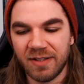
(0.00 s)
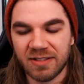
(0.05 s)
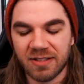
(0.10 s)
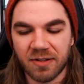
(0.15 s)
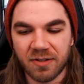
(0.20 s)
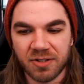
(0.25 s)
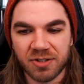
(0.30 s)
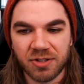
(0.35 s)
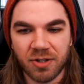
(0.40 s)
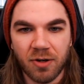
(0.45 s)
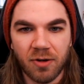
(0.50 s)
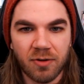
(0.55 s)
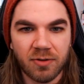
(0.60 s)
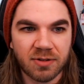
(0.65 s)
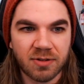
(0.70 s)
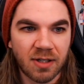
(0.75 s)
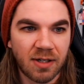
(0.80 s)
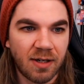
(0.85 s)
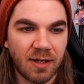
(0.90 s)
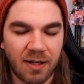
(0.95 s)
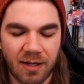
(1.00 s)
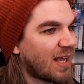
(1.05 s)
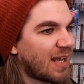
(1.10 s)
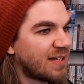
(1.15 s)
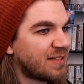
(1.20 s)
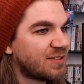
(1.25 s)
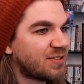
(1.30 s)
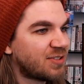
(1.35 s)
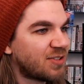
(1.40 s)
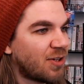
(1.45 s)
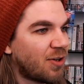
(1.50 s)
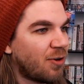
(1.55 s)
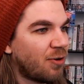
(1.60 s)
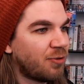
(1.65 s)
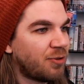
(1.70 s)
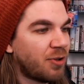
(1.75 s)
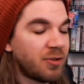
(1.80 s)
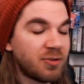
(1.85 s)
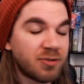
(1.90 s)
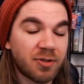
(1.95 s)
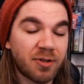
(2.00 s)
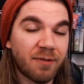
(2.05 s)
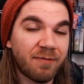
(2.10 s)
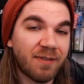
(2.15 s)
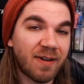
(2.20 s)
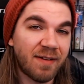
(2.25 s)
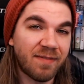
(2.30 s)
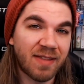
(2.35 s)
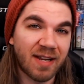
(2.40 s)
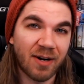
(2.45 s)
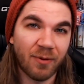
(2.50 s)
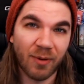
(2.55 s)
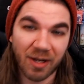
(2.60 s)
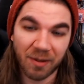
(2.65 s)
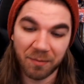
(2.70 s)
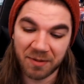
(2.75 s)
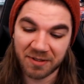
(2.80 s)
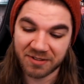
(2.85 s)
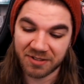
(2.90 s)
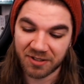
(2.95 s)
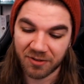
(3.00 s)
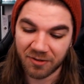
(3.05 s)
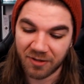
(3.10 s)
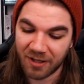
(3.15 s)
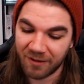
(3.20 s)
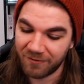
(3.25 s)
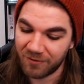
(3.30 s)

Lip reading: of these other shows, and so these are the 5 that I recommend to you.